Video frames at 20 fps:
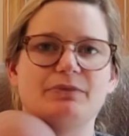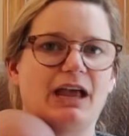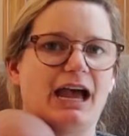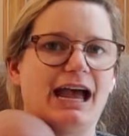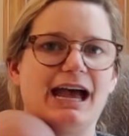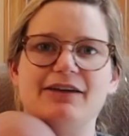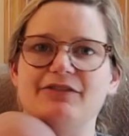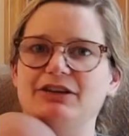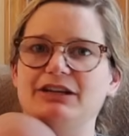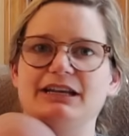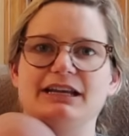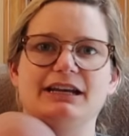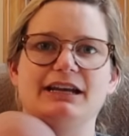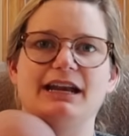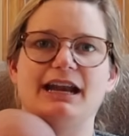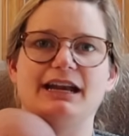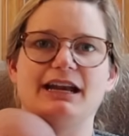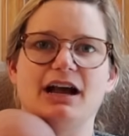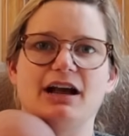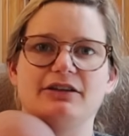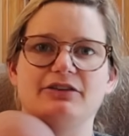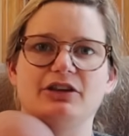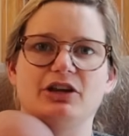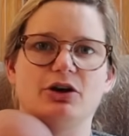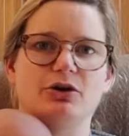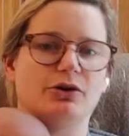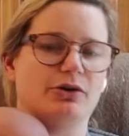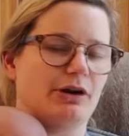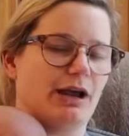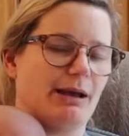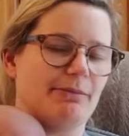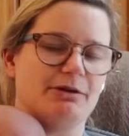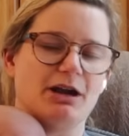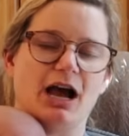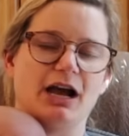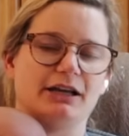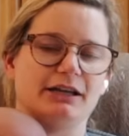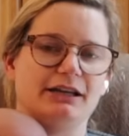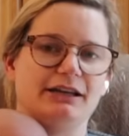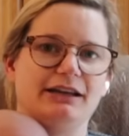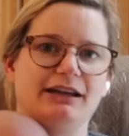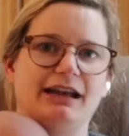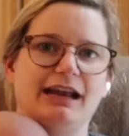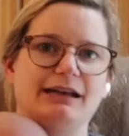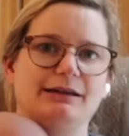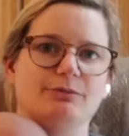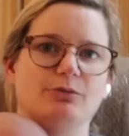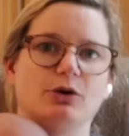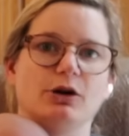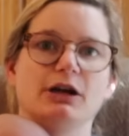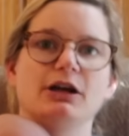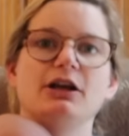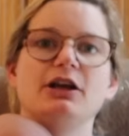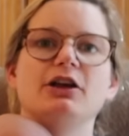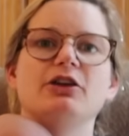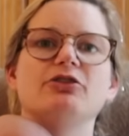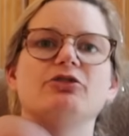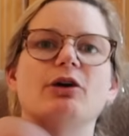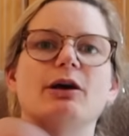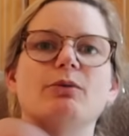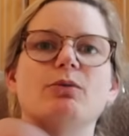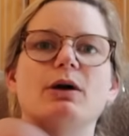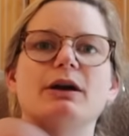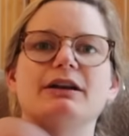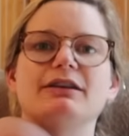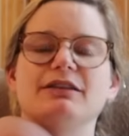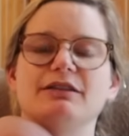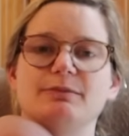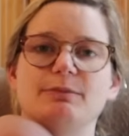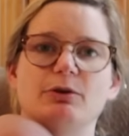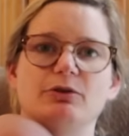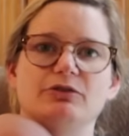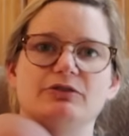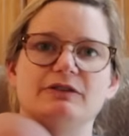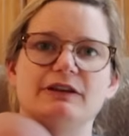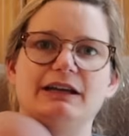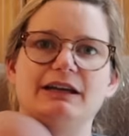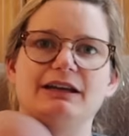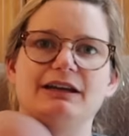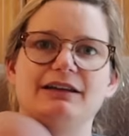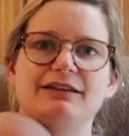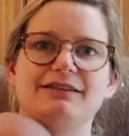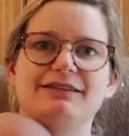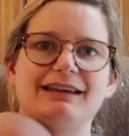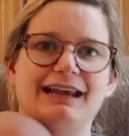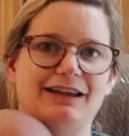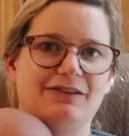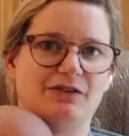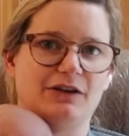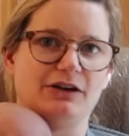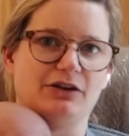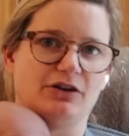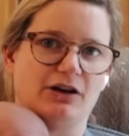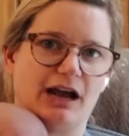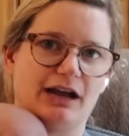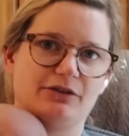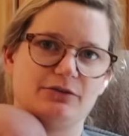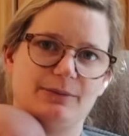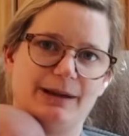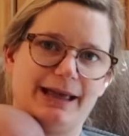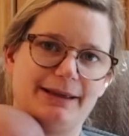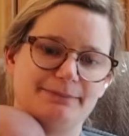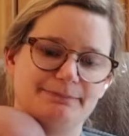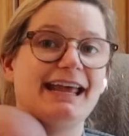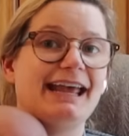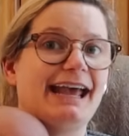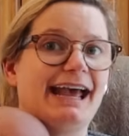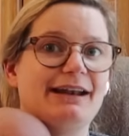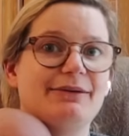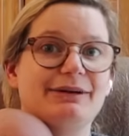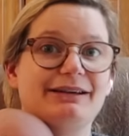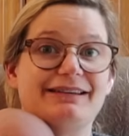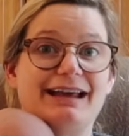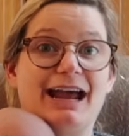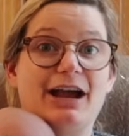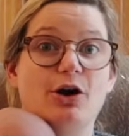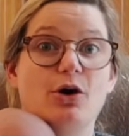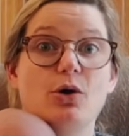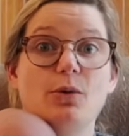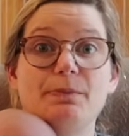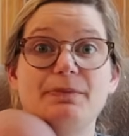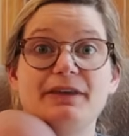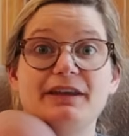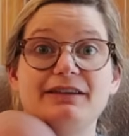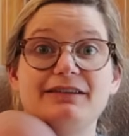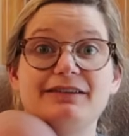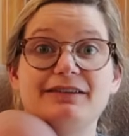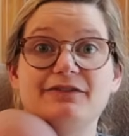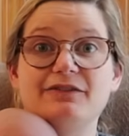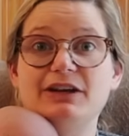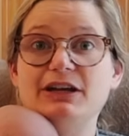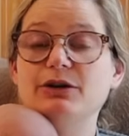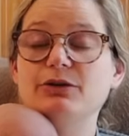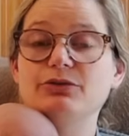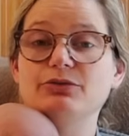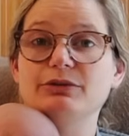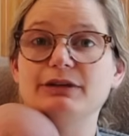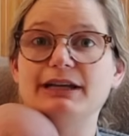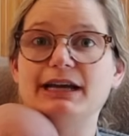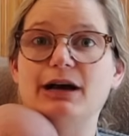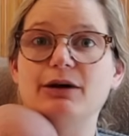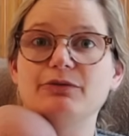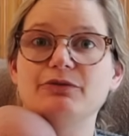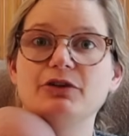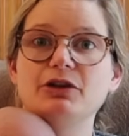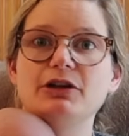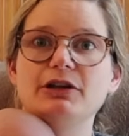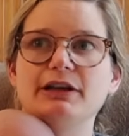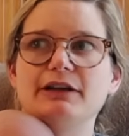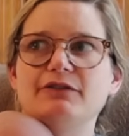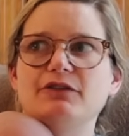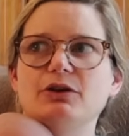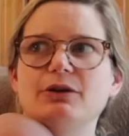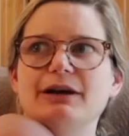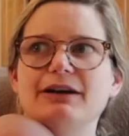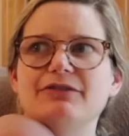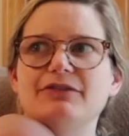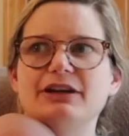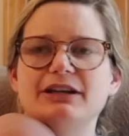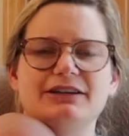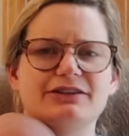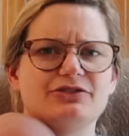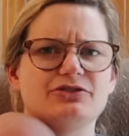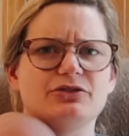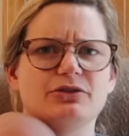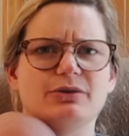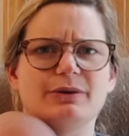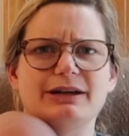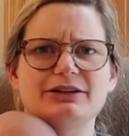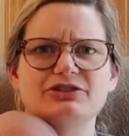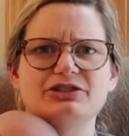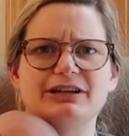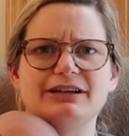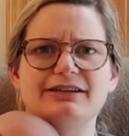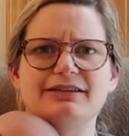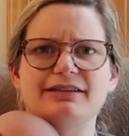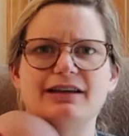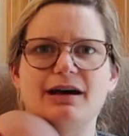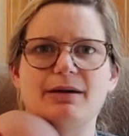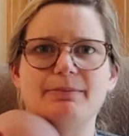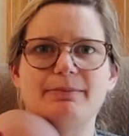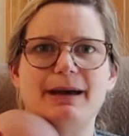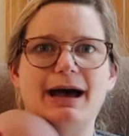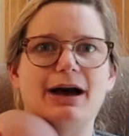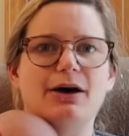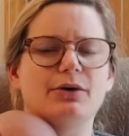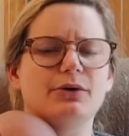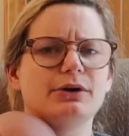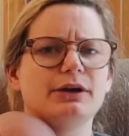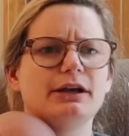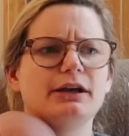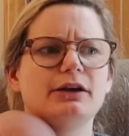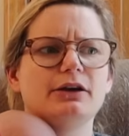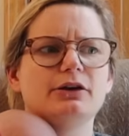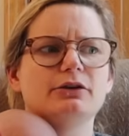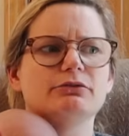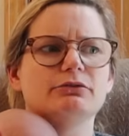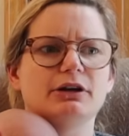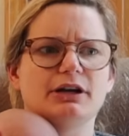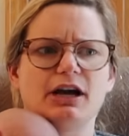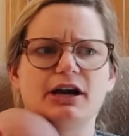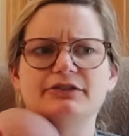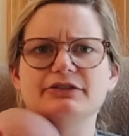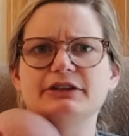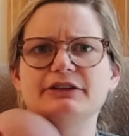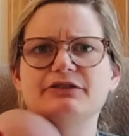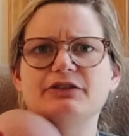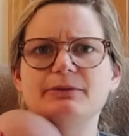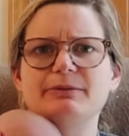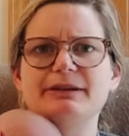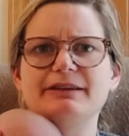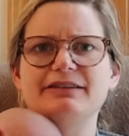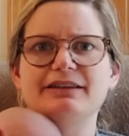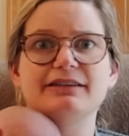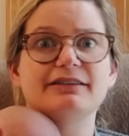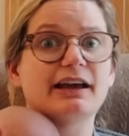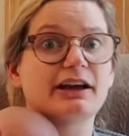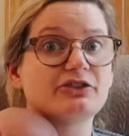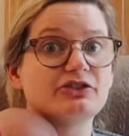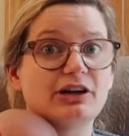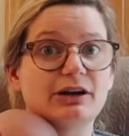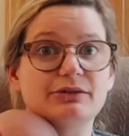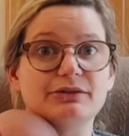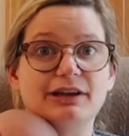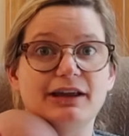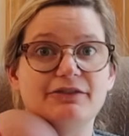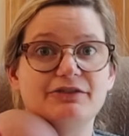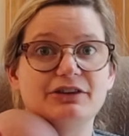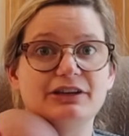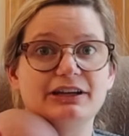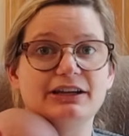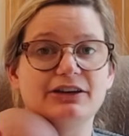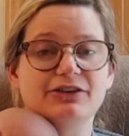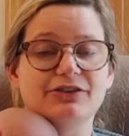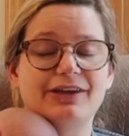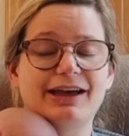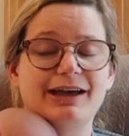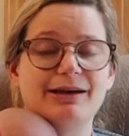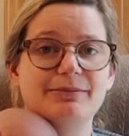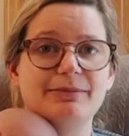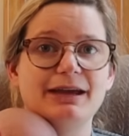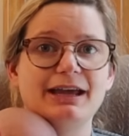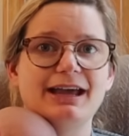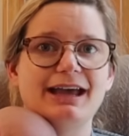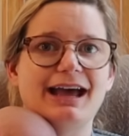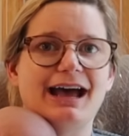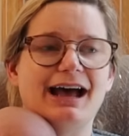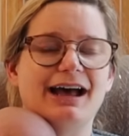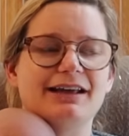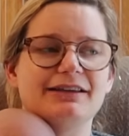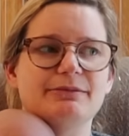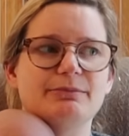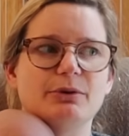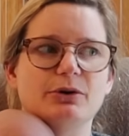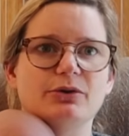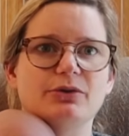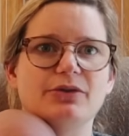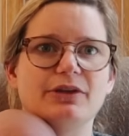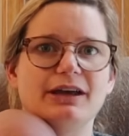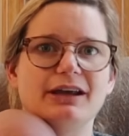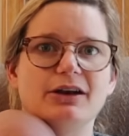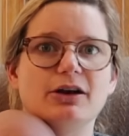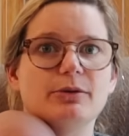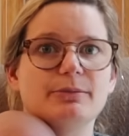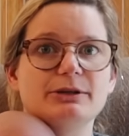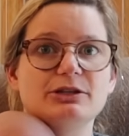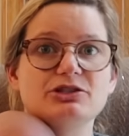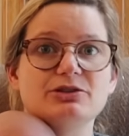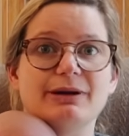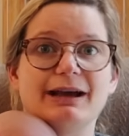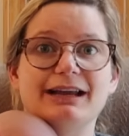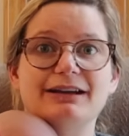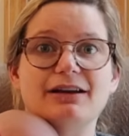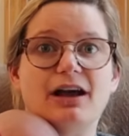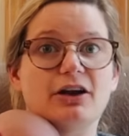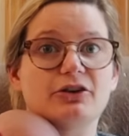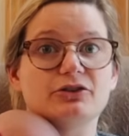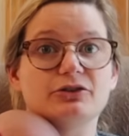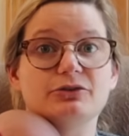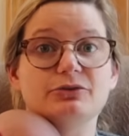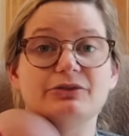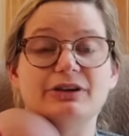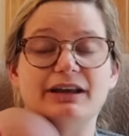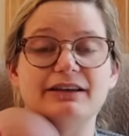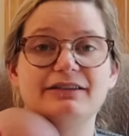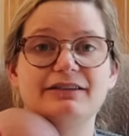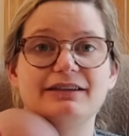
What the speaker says: I haven't needed any oxycodone. I'm not going to need any more. So I want to dispose of it in a safe and correct way. Anyways, I hope this video is really helpful. If you have additional questions about recovery from a C-section, I would love to hear them as both an OB-GYN doctor who does